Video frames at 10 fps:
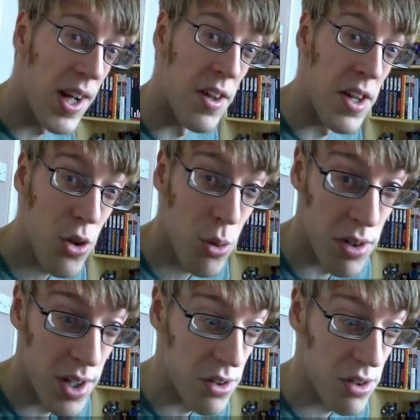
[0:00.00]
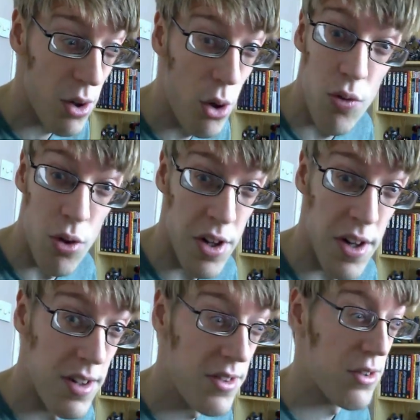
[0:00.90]
and the next one has Hot Rod
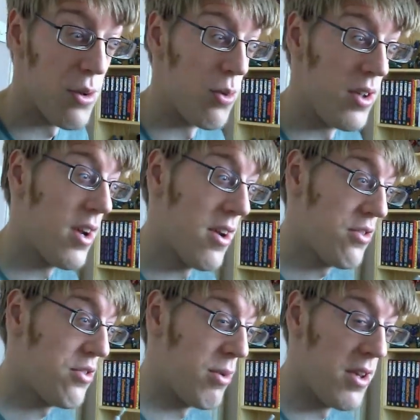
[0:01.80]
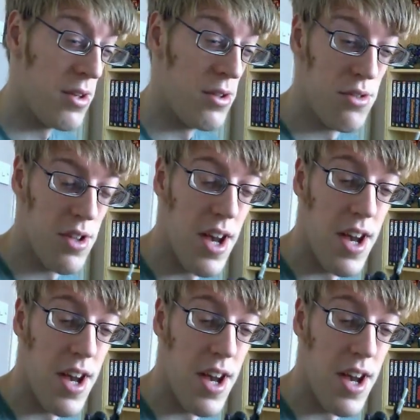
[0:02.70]
in it, so yes, please.